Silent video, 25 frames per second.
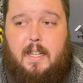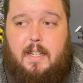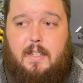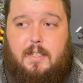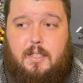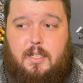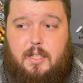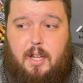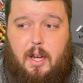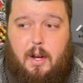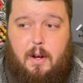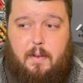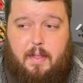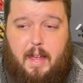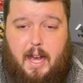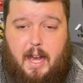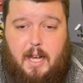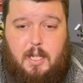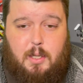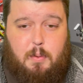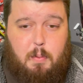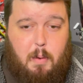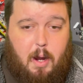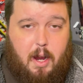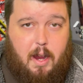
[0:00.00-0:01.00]
so
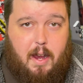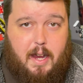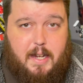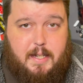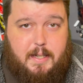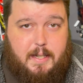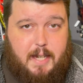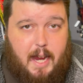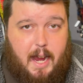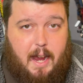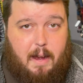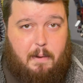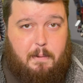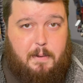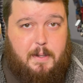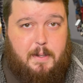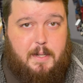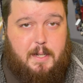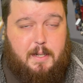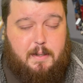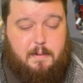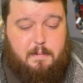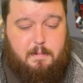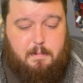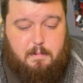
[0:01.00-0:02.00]
that's why I
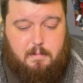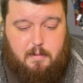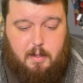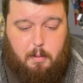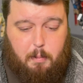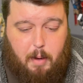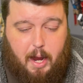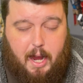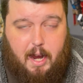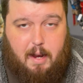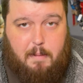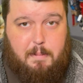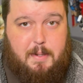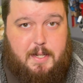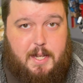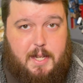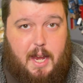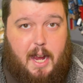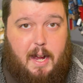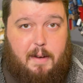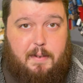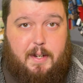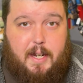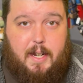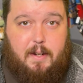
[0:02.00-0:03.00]
sound the way I'm
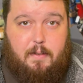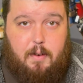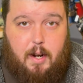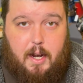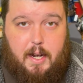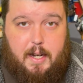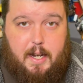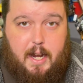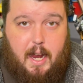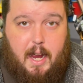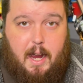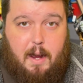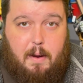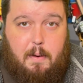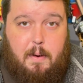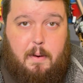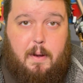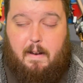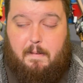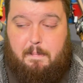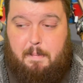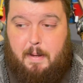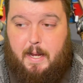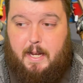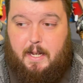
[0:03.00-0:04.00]
sounding right now.
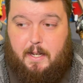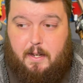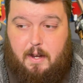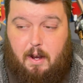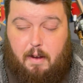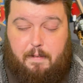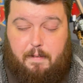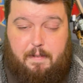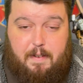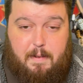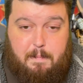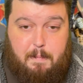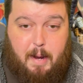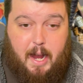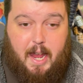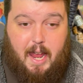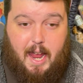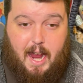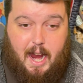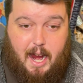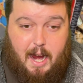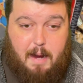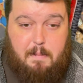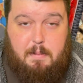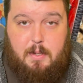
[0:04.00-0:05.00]
I've been coughing my
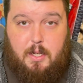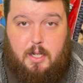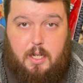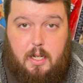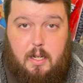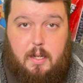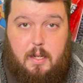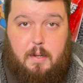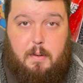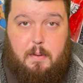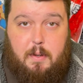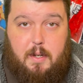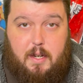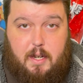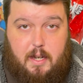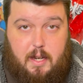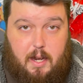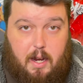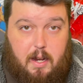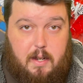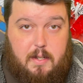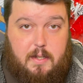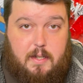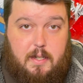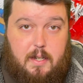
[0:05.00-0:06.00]
absolute
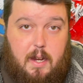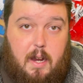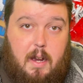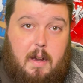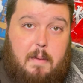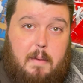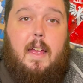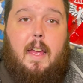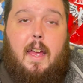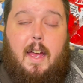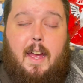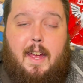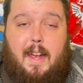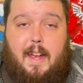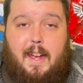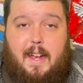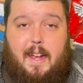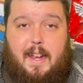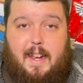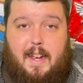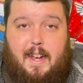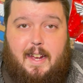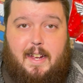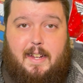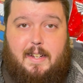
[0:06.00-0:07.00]
guts up
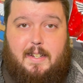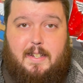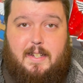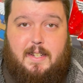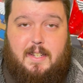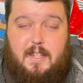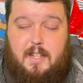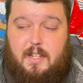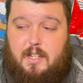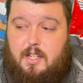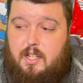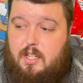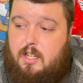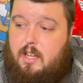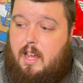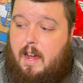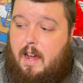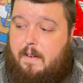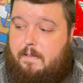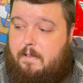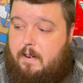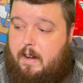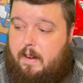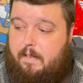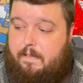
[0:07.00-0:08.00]
and
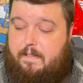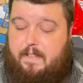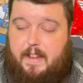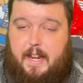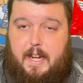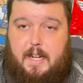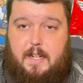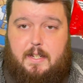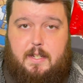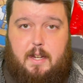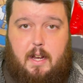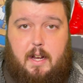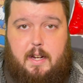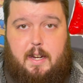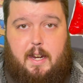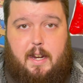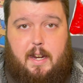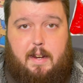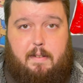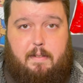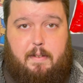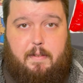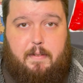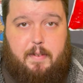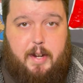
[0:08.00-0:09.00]
discovering things that I
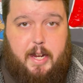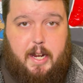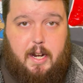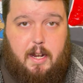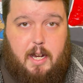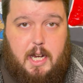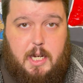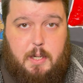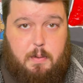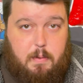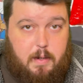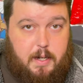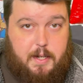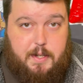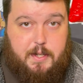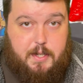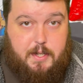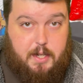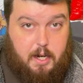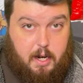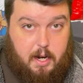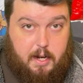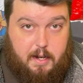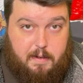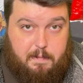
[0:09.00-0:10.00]
didn't even realise were
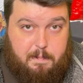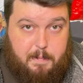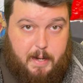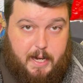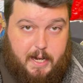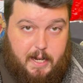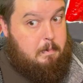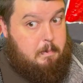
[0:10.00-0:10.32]
inside of me.